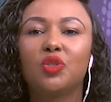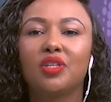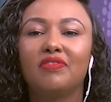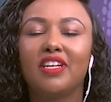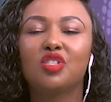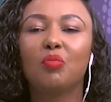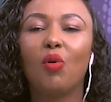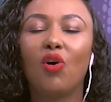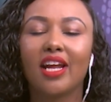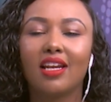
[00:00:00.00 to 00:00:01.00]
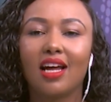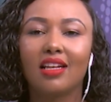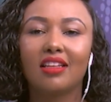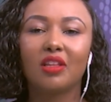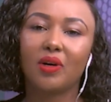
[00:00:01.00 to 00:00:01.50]
to invest more in land
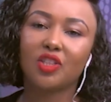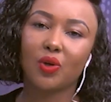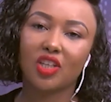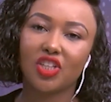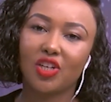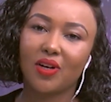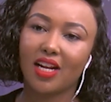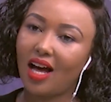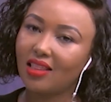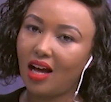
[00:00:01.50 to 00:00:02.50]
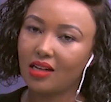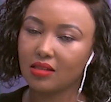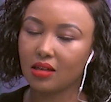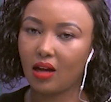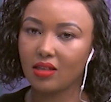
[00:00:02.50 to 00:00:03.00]
than they want to actually look at other
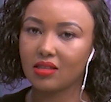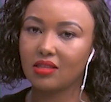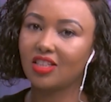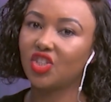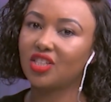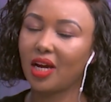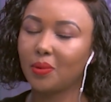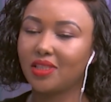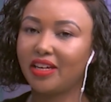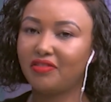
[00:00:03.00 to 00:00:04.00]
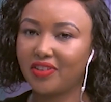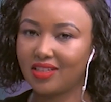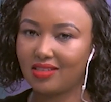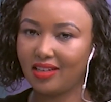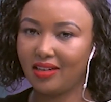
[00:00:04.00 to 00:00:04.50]
asset classes such as equity and
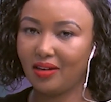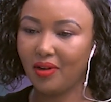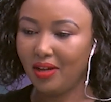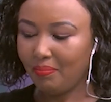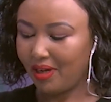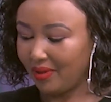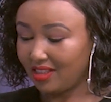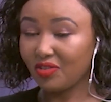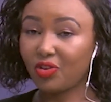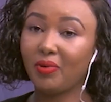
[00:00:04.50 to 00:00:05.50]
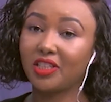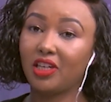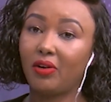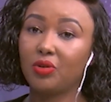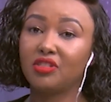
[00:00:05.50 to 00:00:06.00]
fixed income. But Mr. Robert
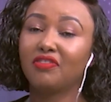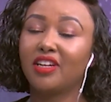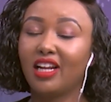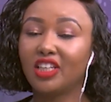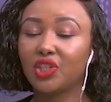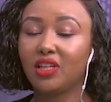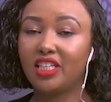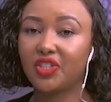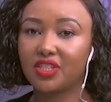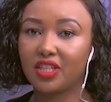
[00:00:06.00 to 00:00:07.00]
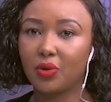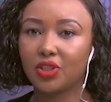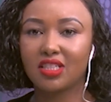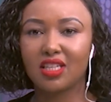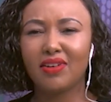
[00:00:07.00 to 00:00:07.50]
Yawe, who's a financial literacy coach,
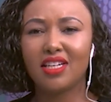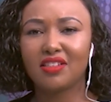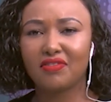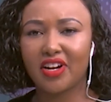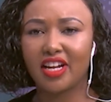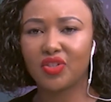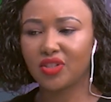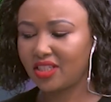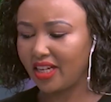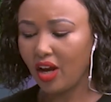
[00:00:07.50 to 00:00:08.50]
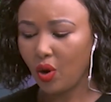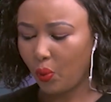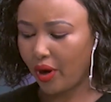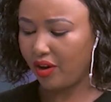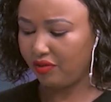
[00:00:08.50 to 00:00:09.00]
has given us a very interesting
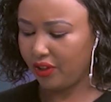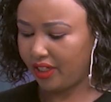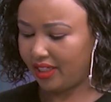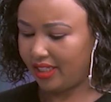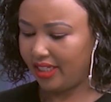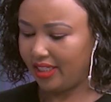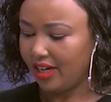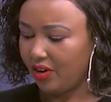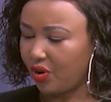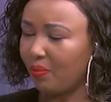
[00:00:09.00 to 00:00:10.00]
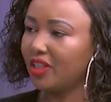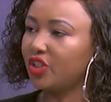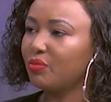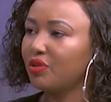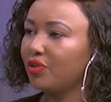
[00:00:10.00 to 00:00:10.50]
way of looking at it. Robert,
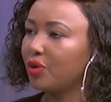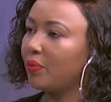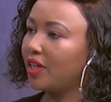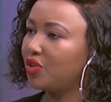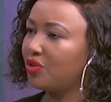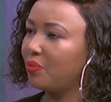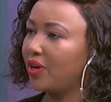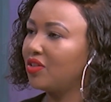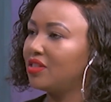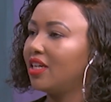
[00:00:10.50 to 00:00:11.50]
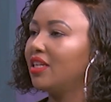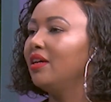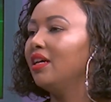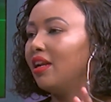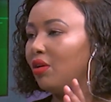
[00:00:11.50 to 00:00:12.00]
just before we went into the break, you said,
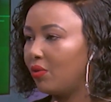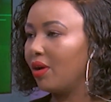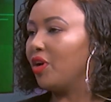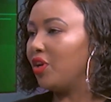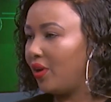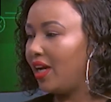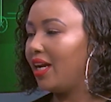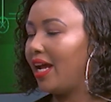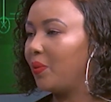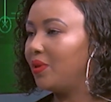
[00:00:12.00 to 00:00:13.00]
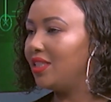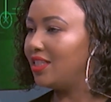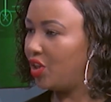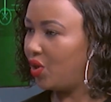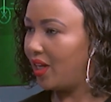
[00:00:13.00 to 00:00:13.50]
look, when you're looking at equities
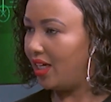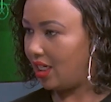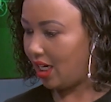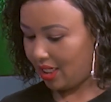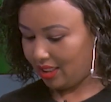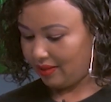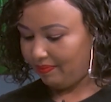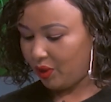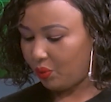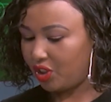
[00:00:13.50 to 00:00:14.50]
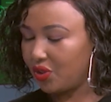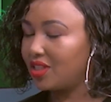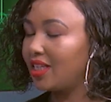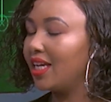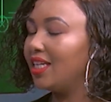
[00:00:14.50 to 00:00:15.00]
and you're looking at land, what you're
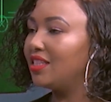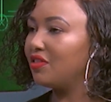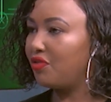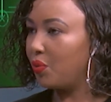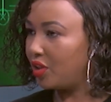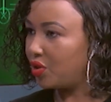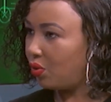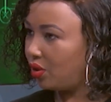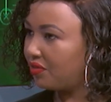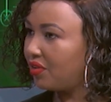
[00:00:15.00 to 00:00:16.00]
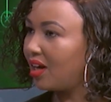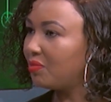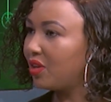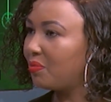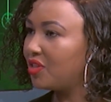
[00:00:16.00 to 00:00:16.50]
saying is if you want to hold it for
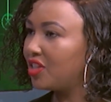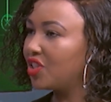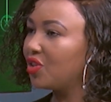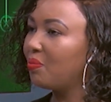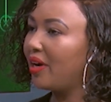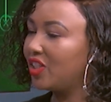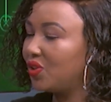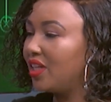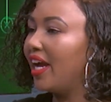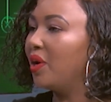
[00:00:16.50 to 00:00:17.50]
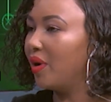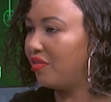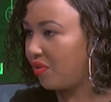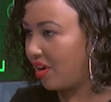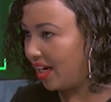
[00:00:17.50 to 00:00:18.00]
capital appreciation, you buy today and wait
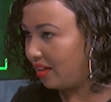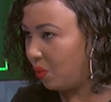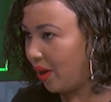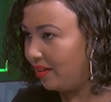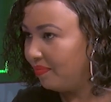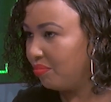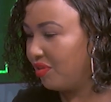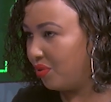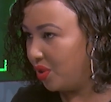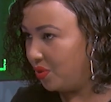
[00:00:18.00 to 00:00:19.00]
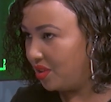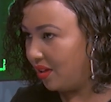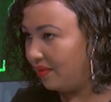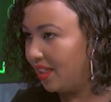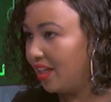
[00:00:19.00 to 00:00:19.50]
for a little while before you
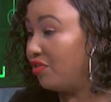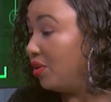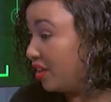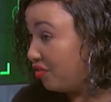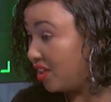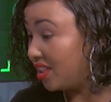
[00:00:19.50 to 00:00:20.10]
sell. If you're looking for a